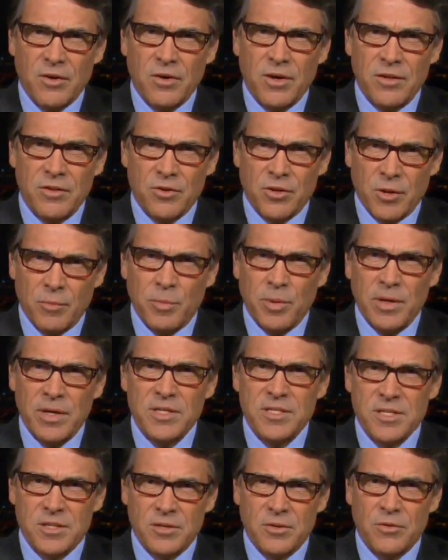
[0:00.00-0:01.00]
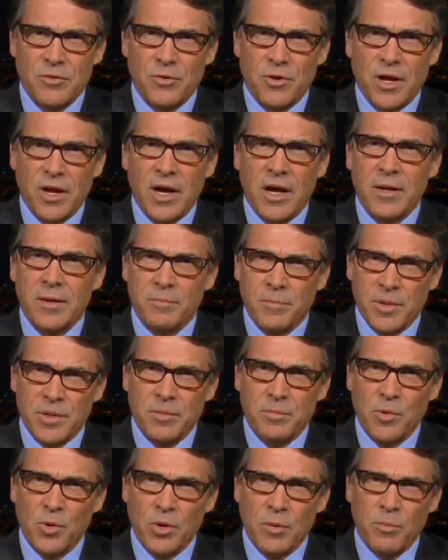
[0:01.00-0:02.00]
They're either complicit or they're not. But
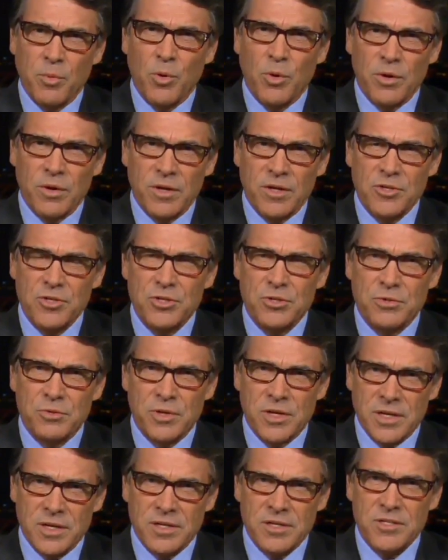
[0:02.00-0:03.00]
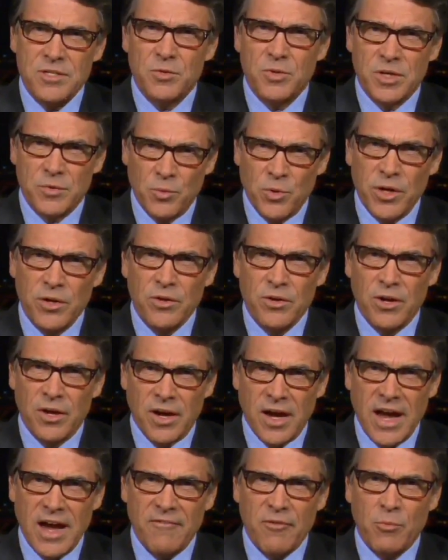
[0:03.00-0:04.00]
the more important issue is we're either
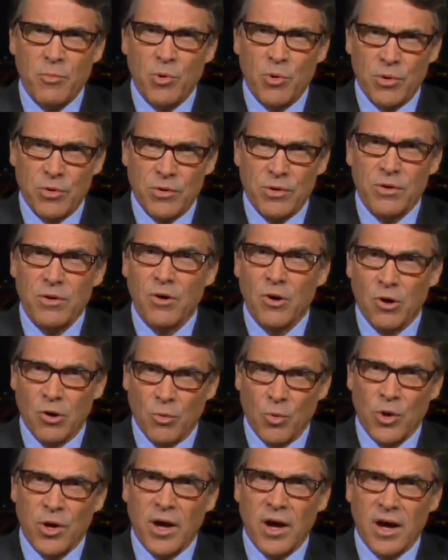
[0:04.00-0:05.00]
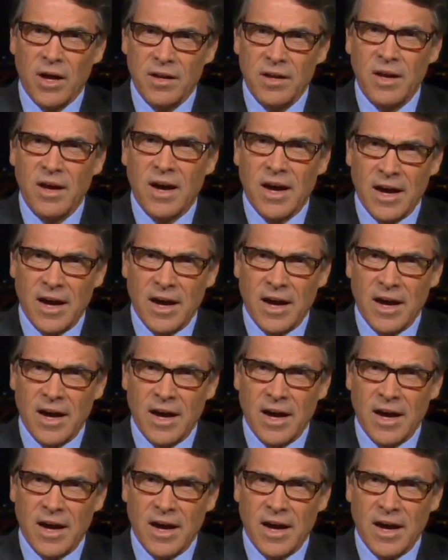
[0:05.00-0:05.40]
going to have a border or we're not.